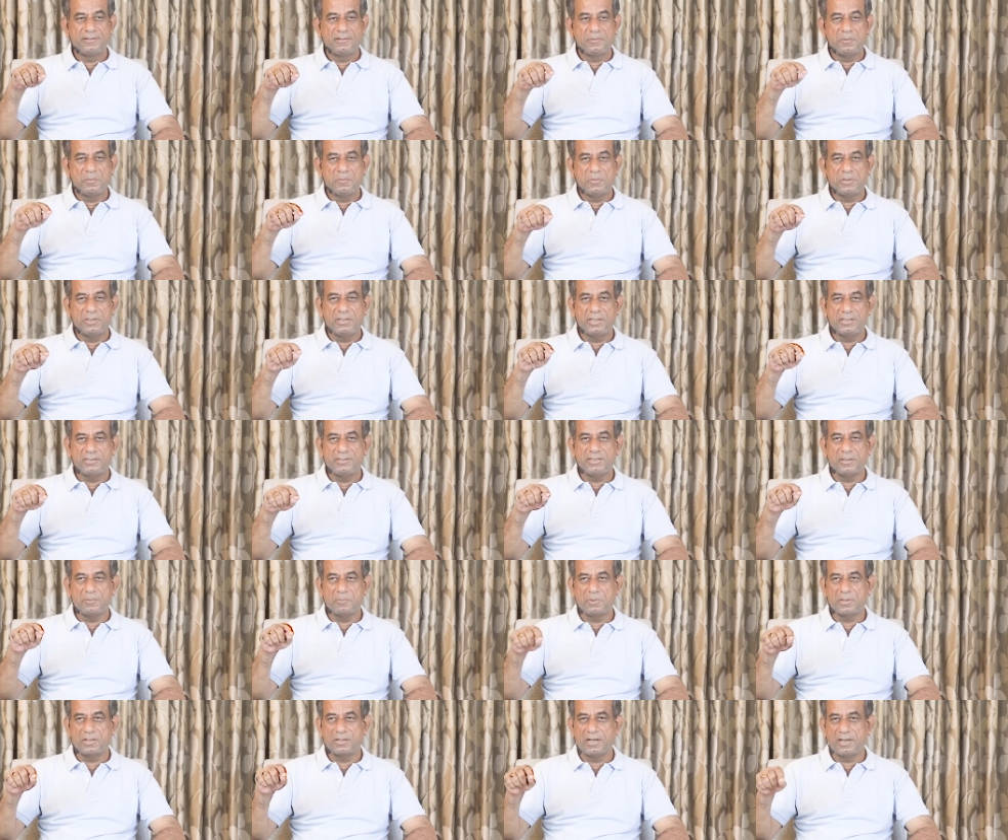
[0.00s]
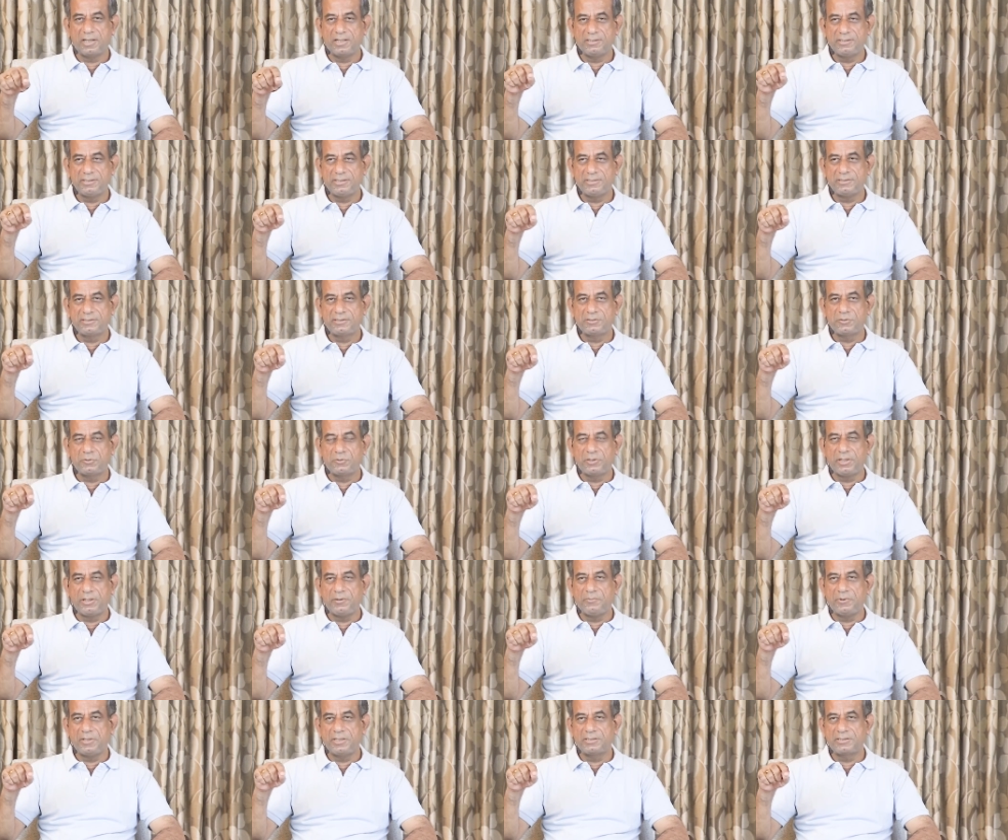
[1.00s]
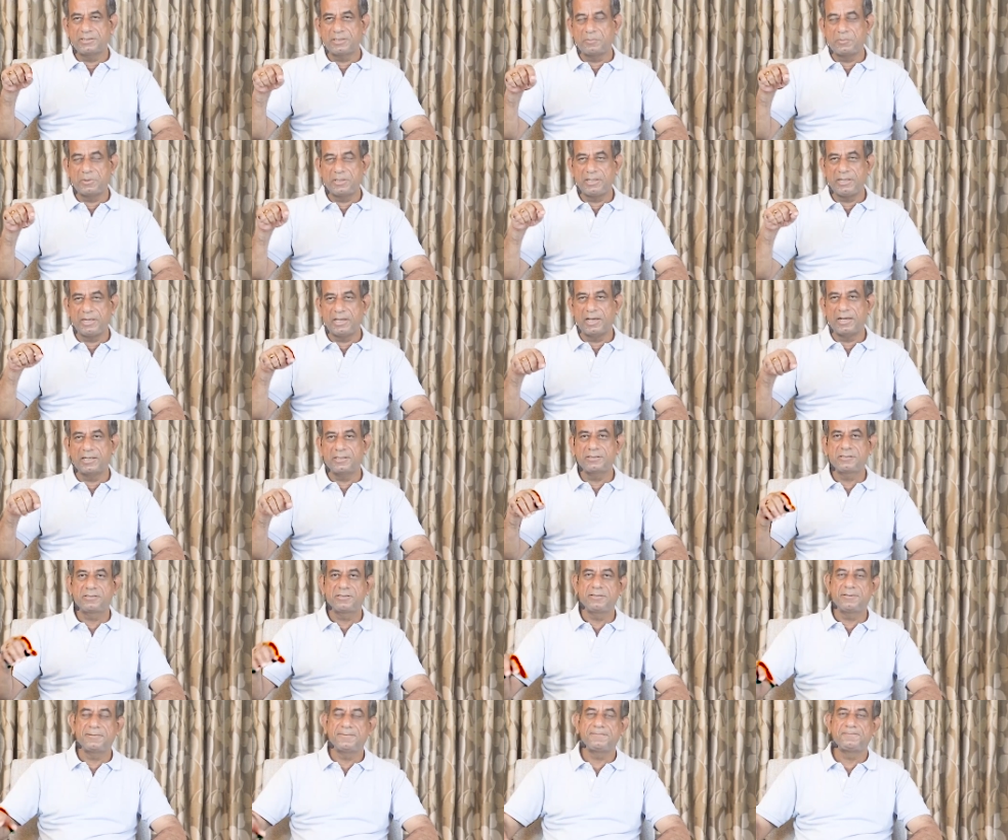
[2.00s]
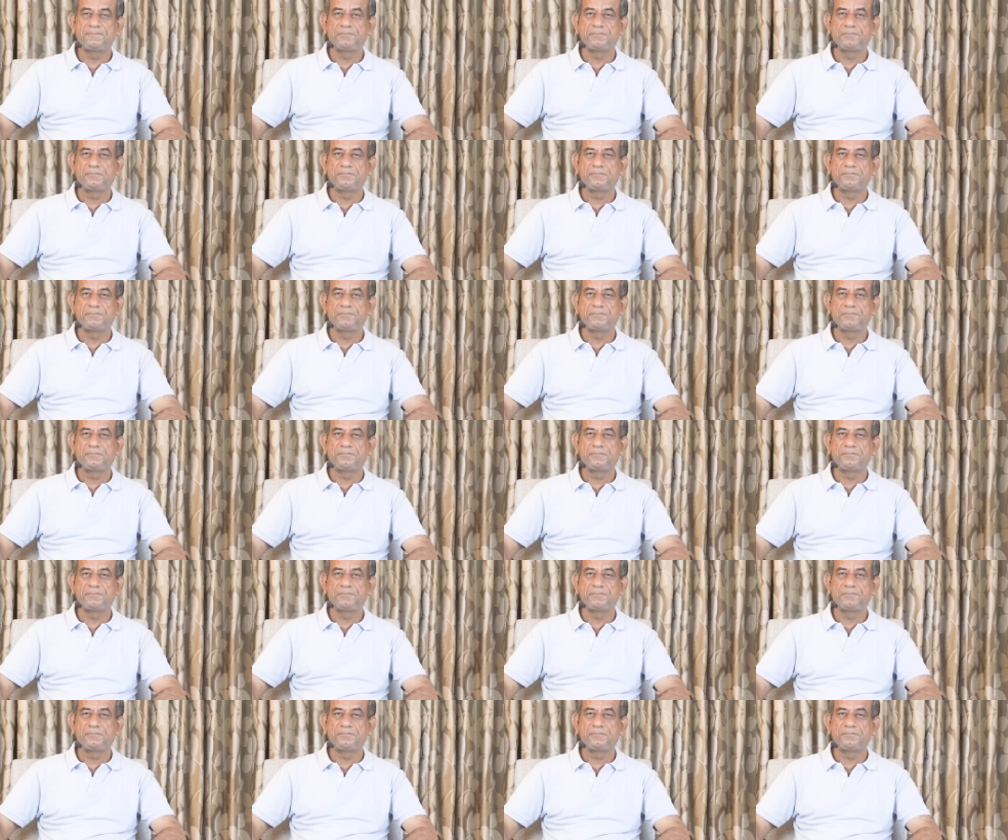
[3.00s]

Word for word: Remember that Champaklalji's story where somebody asked,